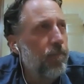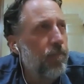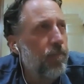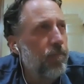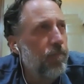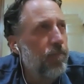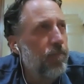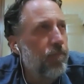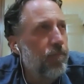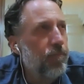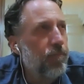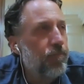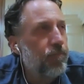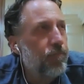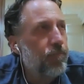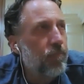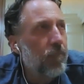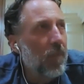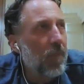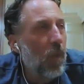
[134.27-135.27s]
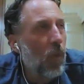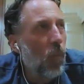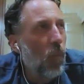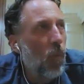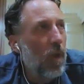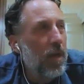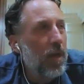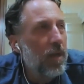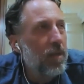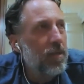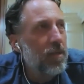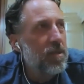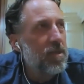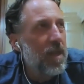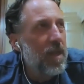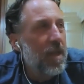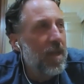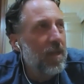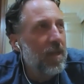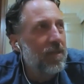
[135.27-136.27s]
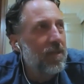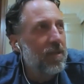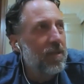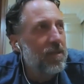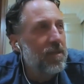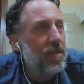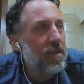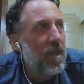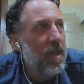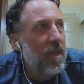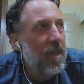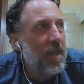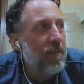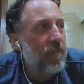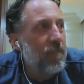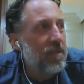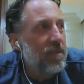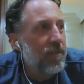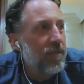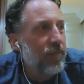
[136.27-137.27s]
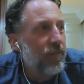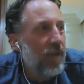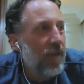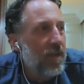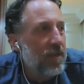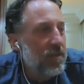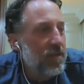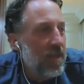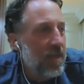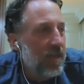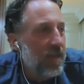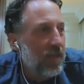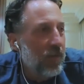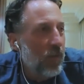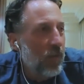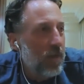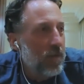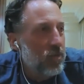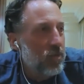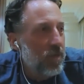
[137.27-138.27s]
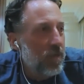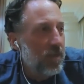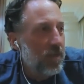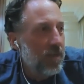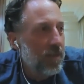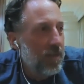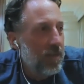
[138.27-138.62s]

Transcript: Um, what has stayed the same is a fascinating question.